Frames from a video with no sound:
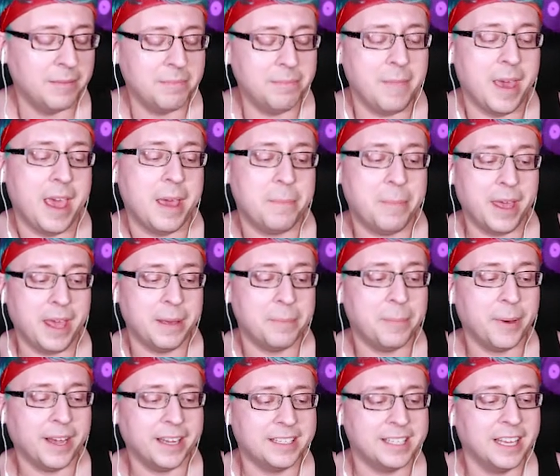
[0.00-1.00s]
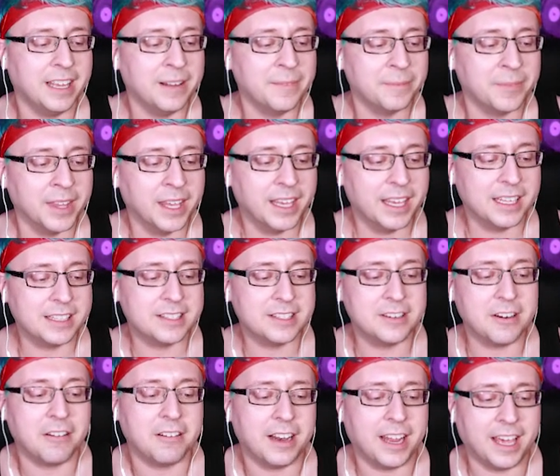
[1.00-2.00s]
Maybe, but it's
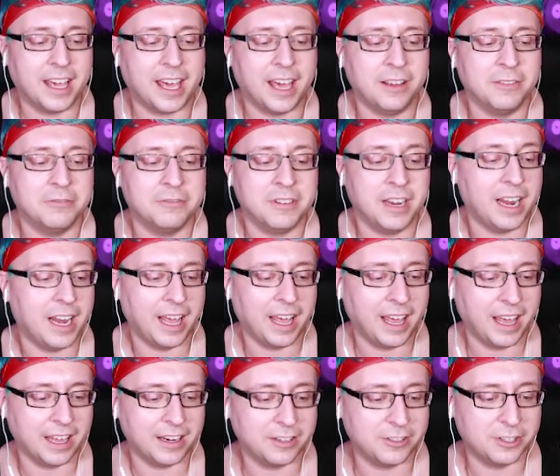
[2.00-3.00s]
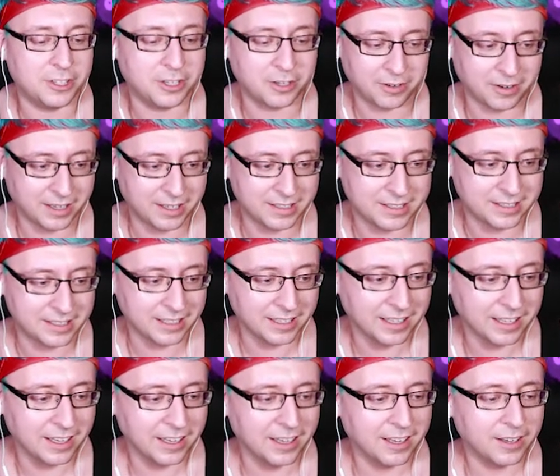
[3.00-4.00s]
not like I really had a choice.
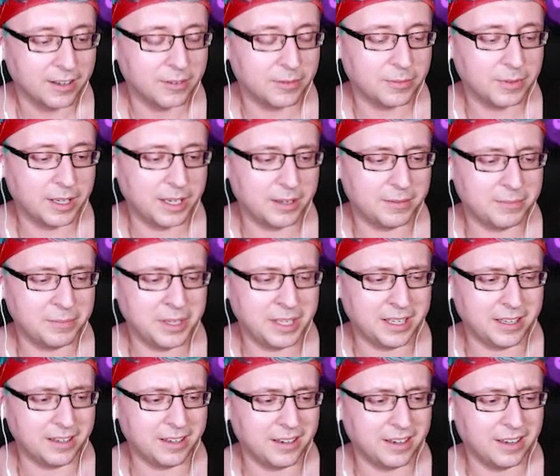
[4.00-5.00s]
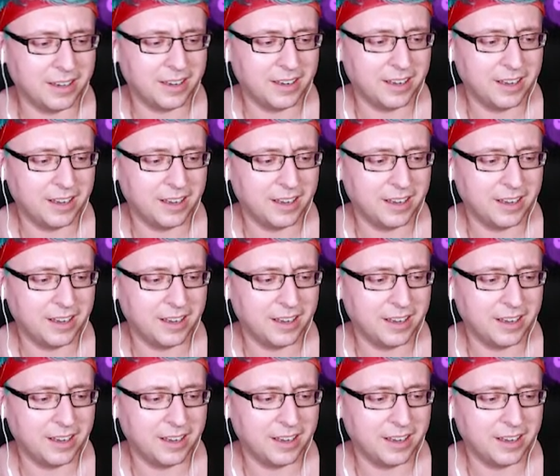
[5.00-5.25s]
What do you mean?